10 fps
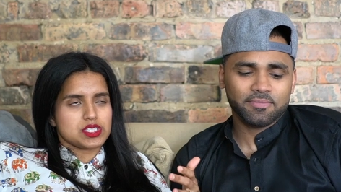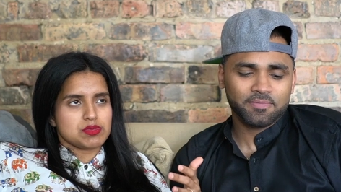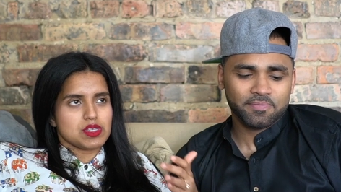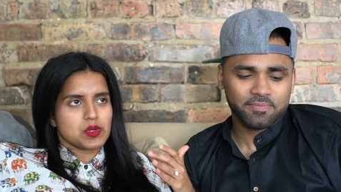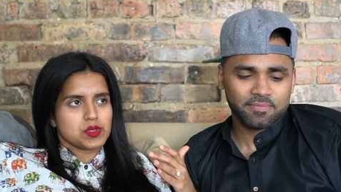Speaker 1: it to
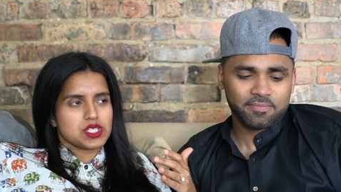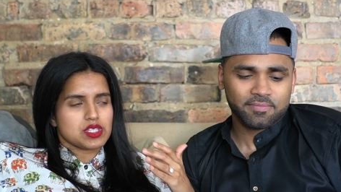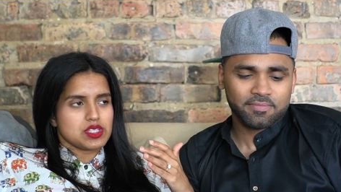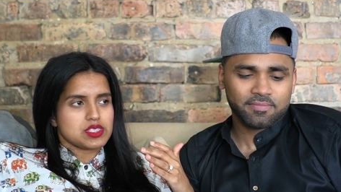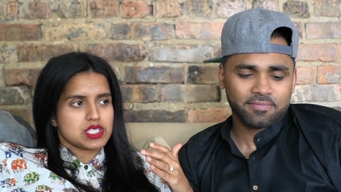be like
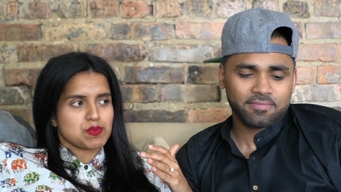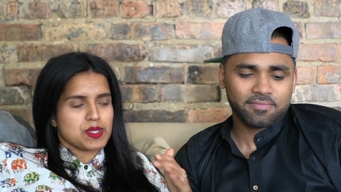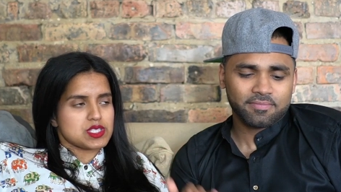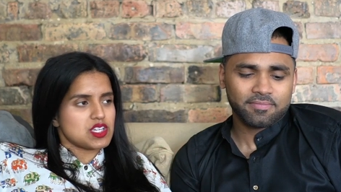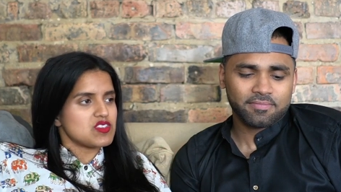ridiculously
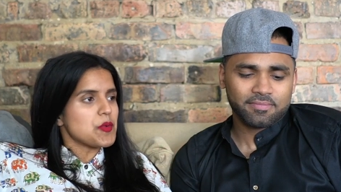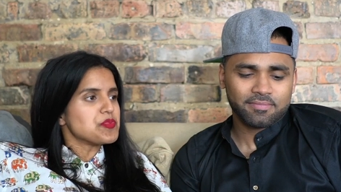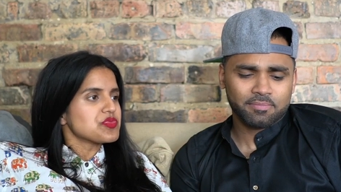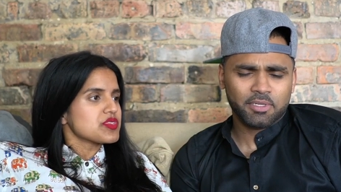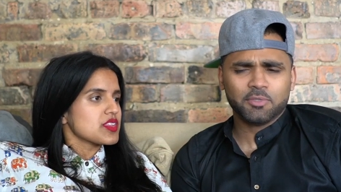expensive.
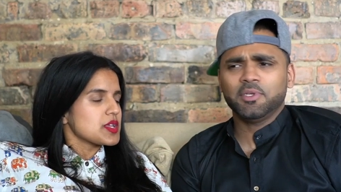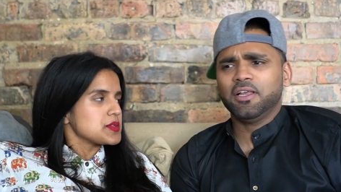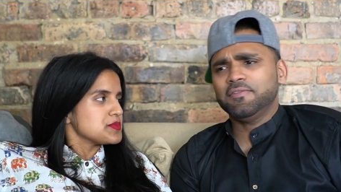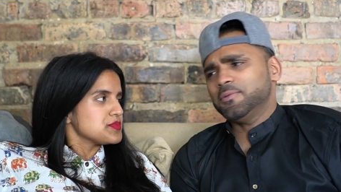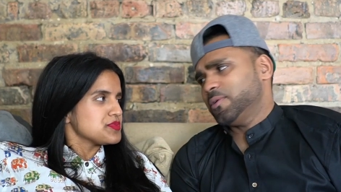Plus we
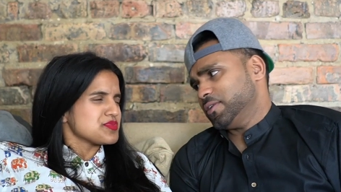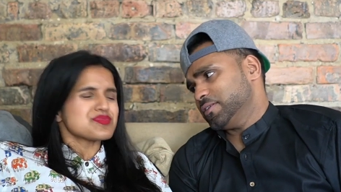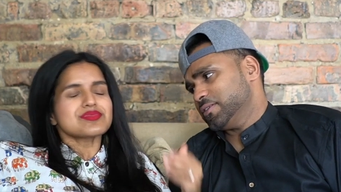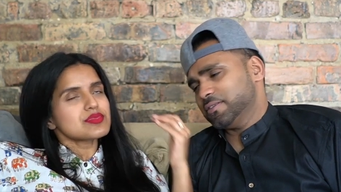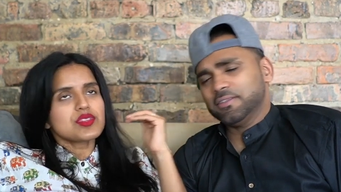love New
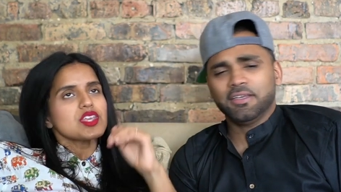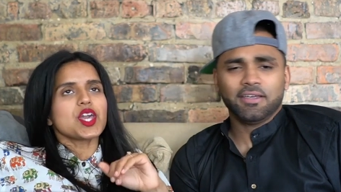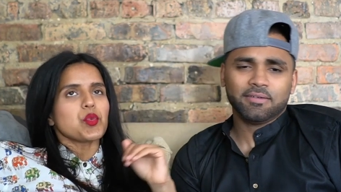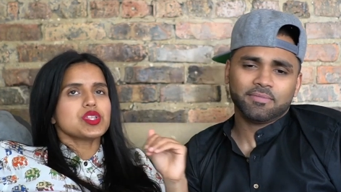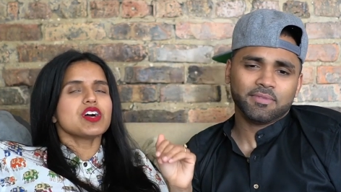Orleans.
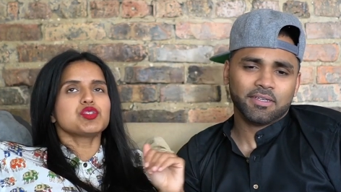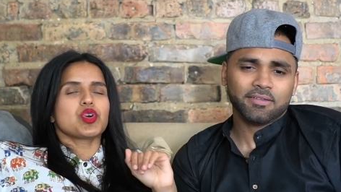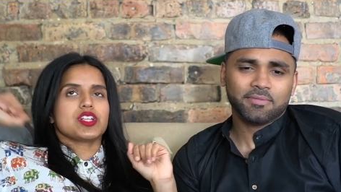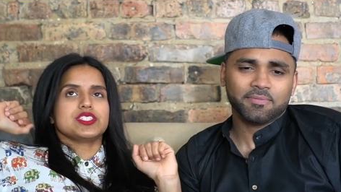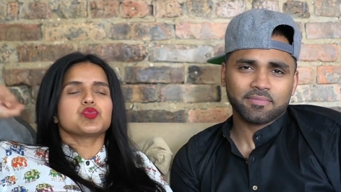Yeah, we love New
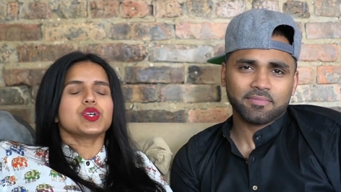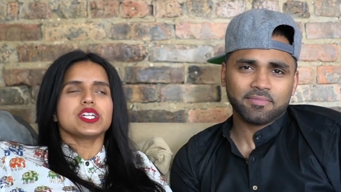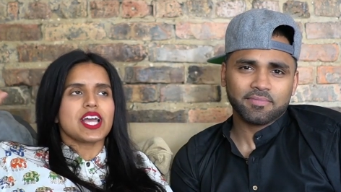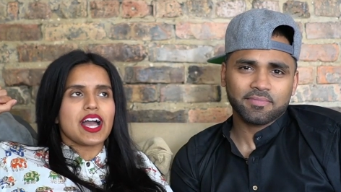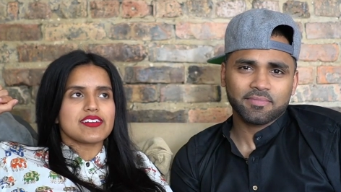Orleans. We
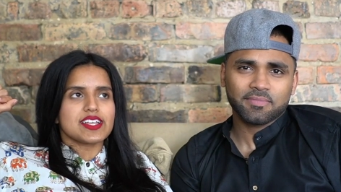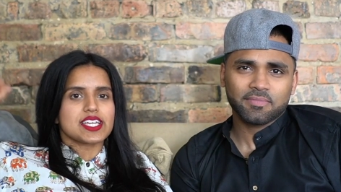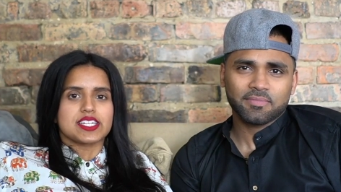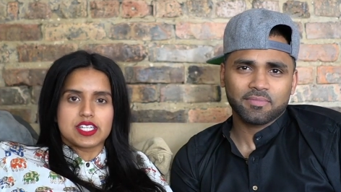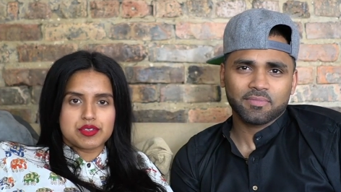didn't have like
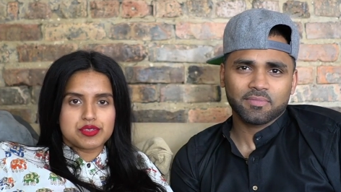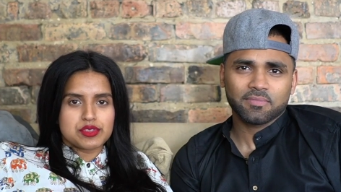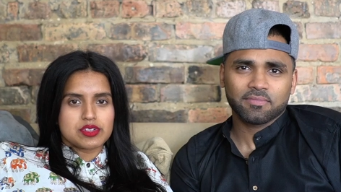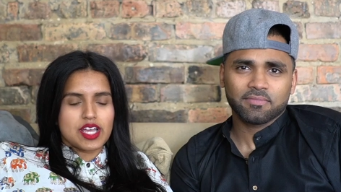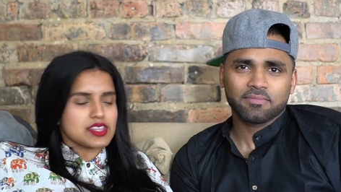Indian
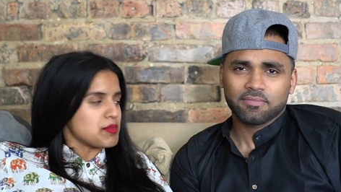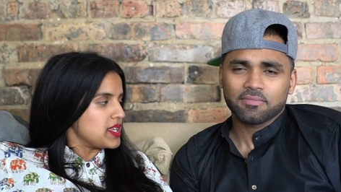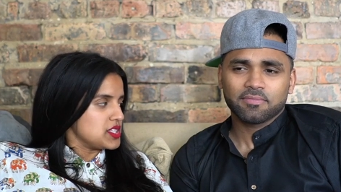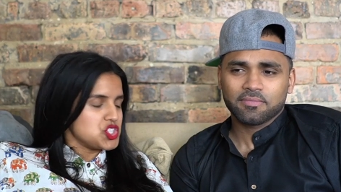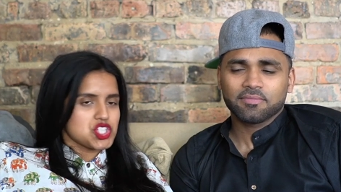food at the
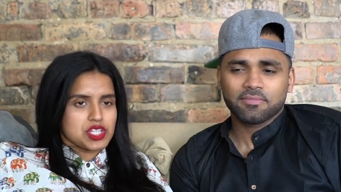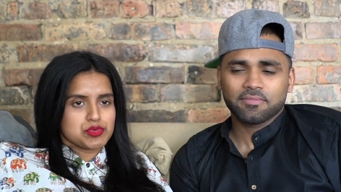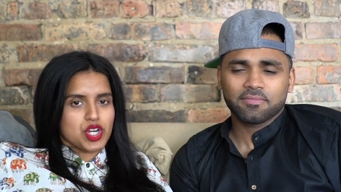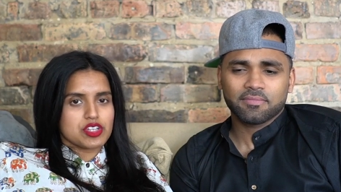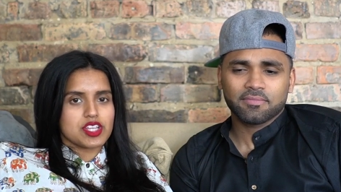Mylungi Chanda
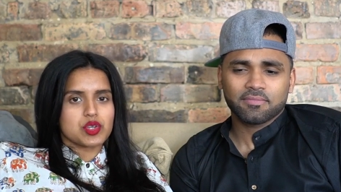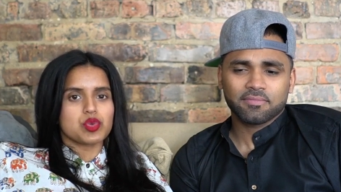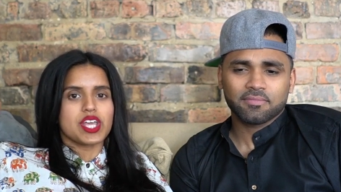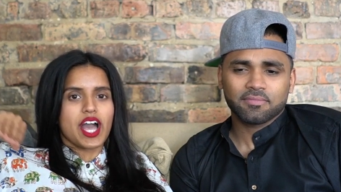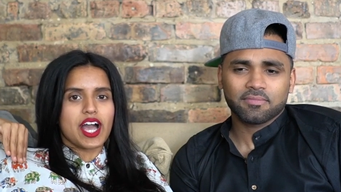Chart. Like
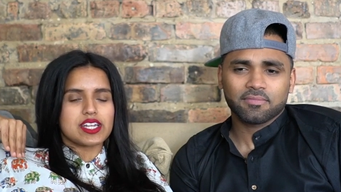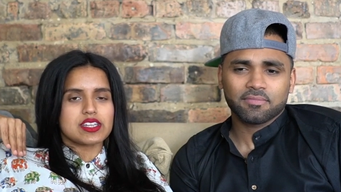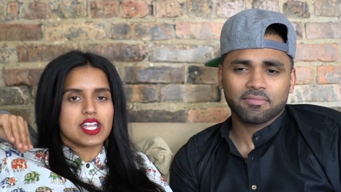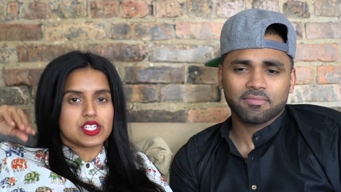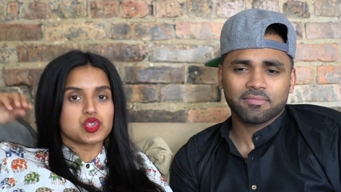we had
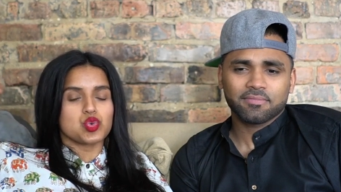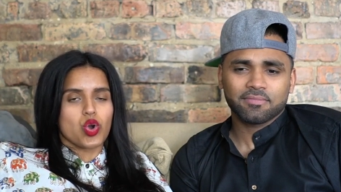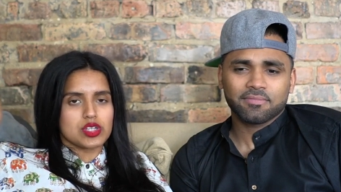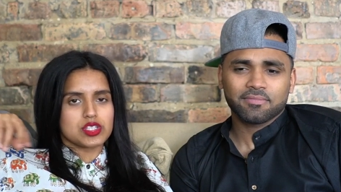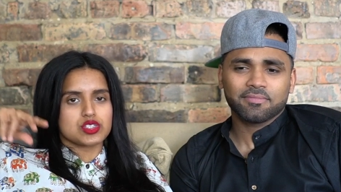like New
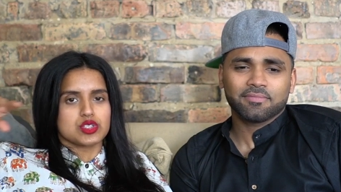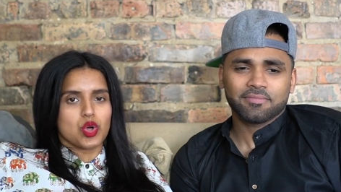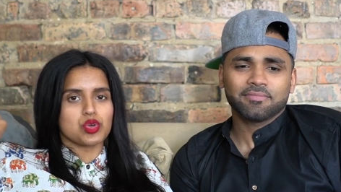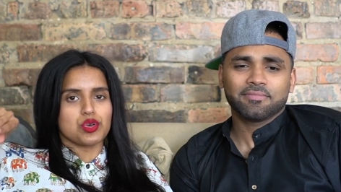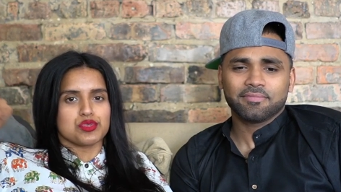Orleans
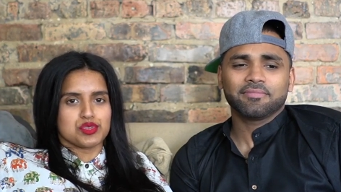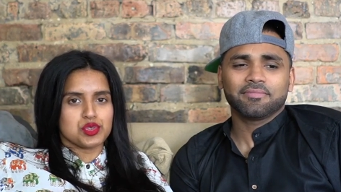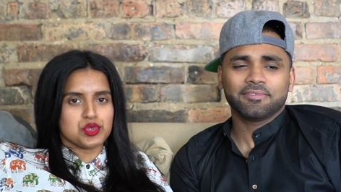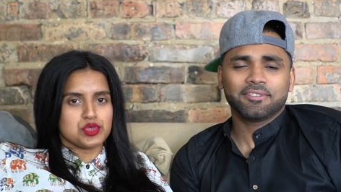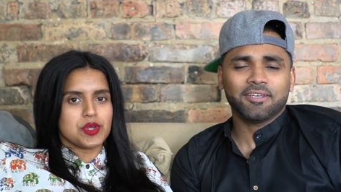local
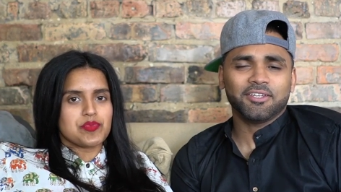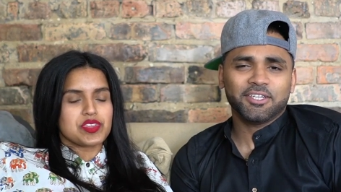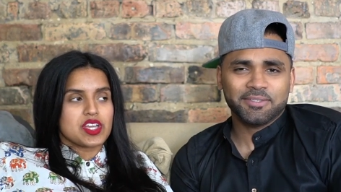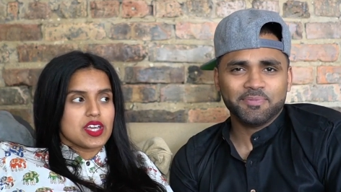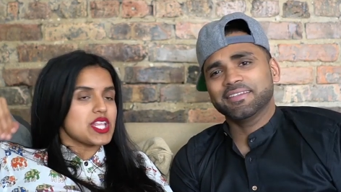food.
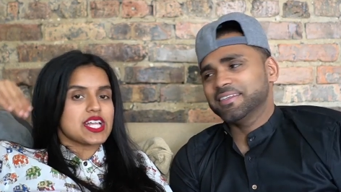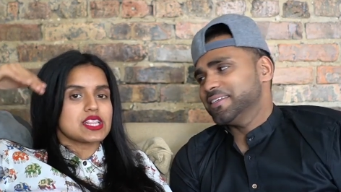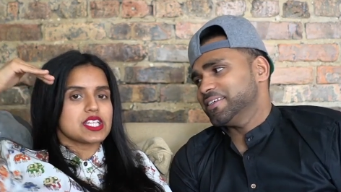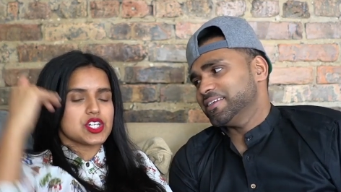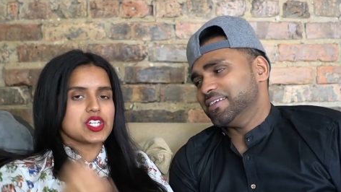Southern. We like
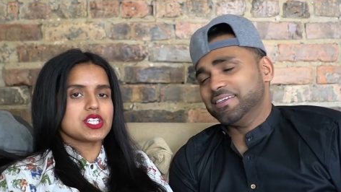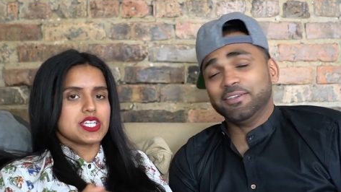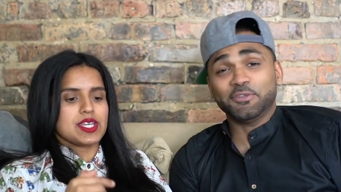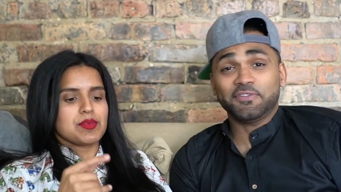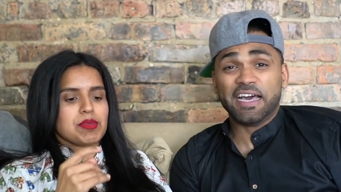
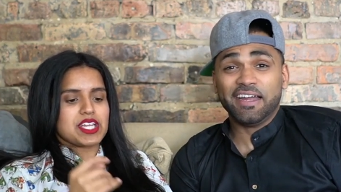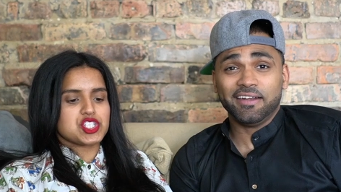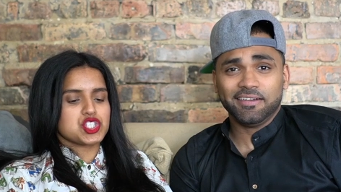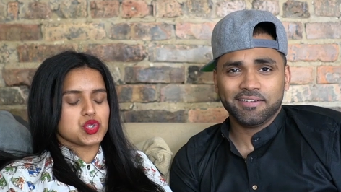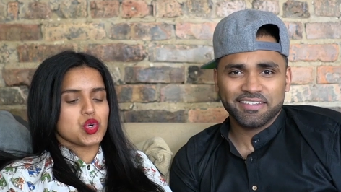literally made
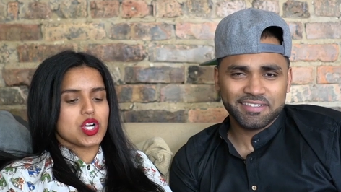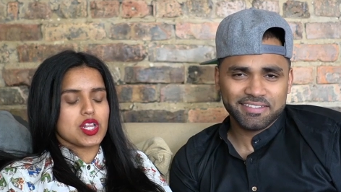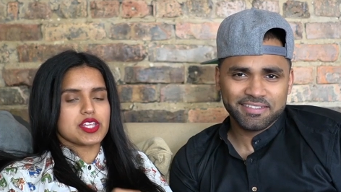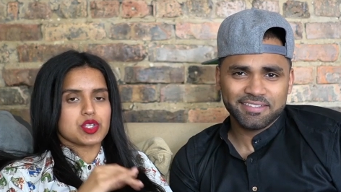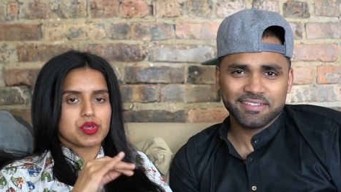sure
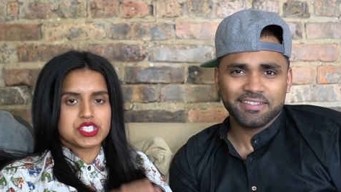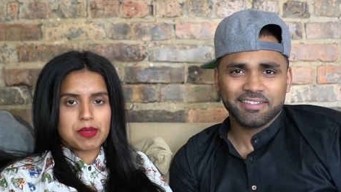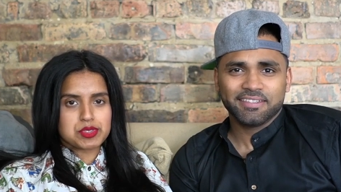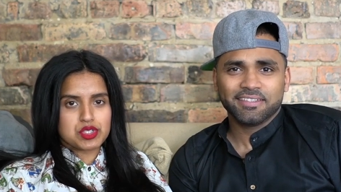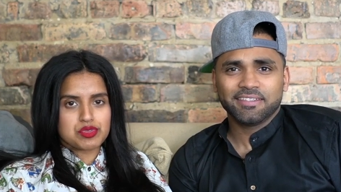like the
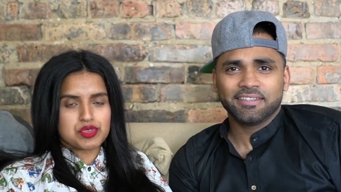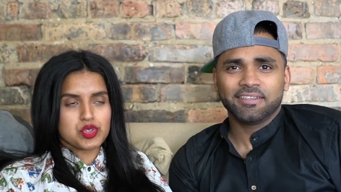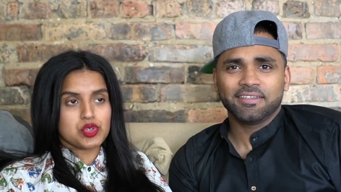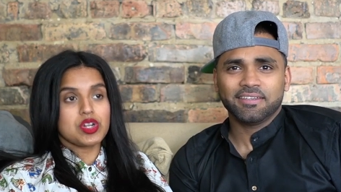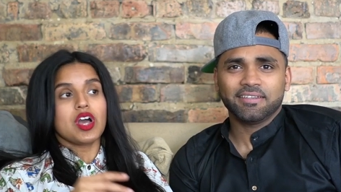reception
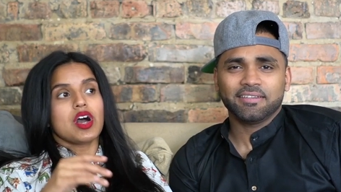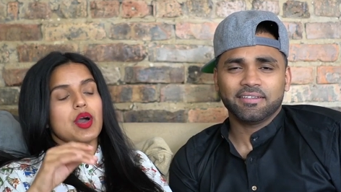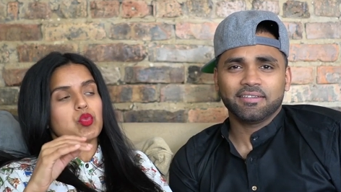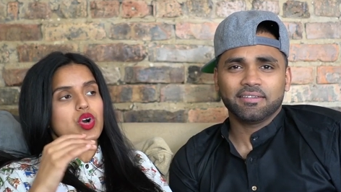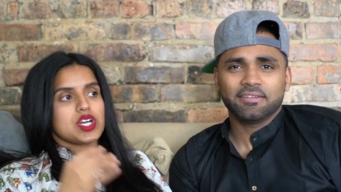food
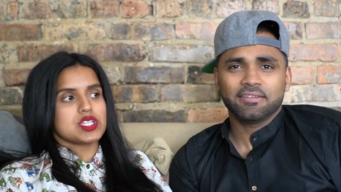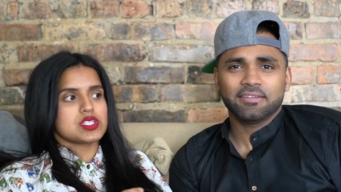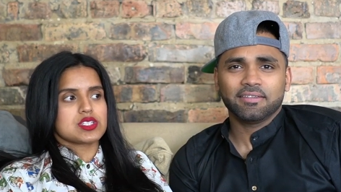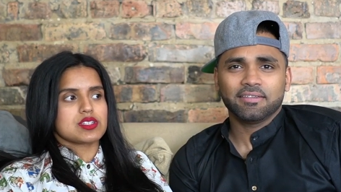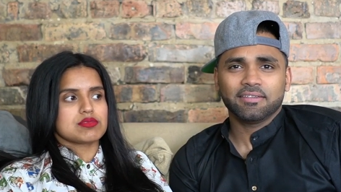was
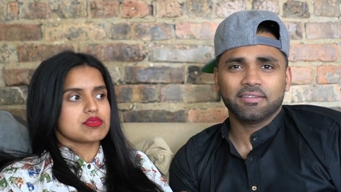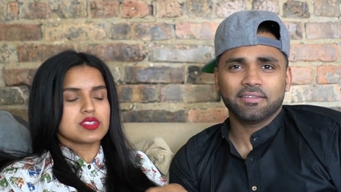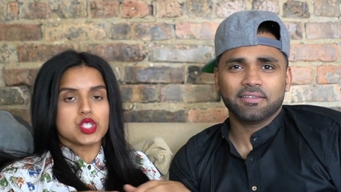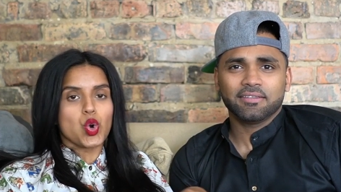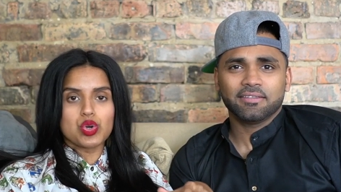
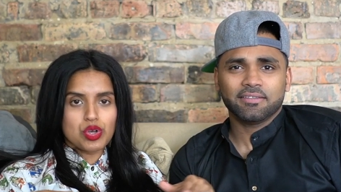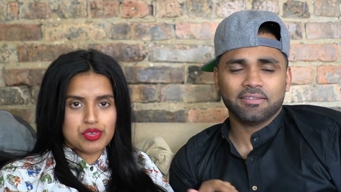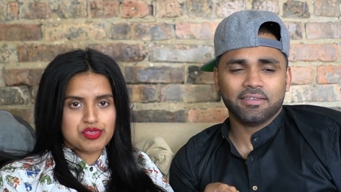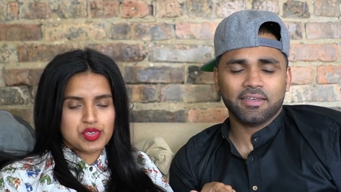local